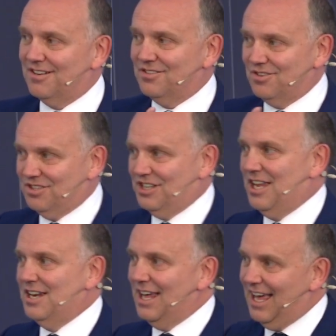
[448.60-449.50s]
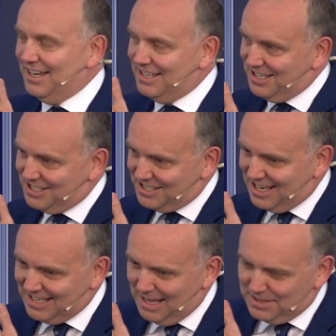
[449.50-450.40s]
to sin. And it's
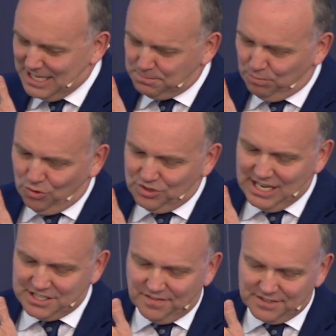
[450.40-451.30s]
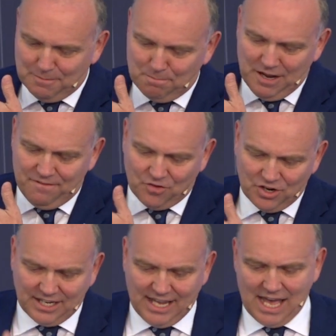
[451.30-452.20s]
this process of simply
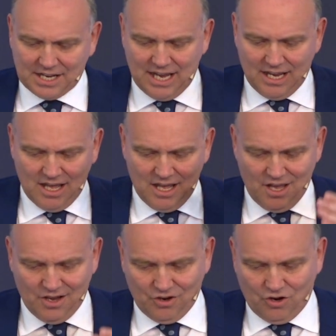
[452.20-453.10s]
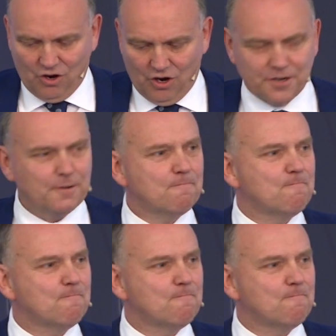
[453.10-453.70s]
forgetting God.